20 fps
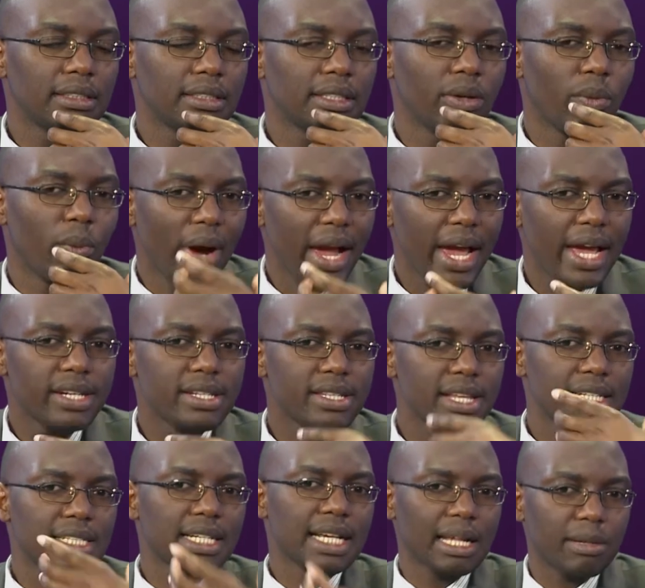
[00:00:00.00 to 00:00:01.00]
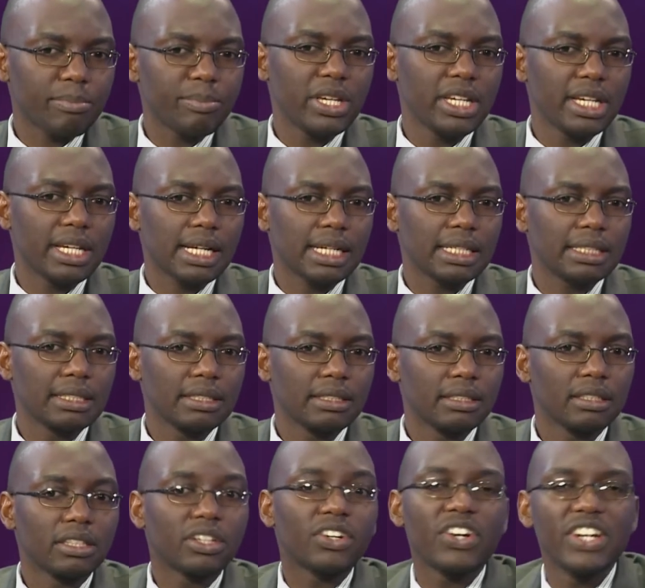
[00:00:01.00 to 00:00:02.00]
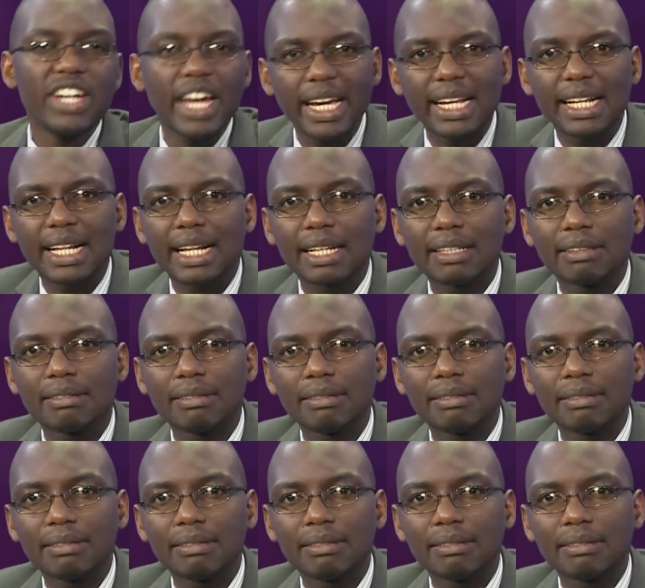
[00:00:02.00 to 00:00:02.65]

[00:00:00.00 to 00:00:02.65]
the word that he speaks creates.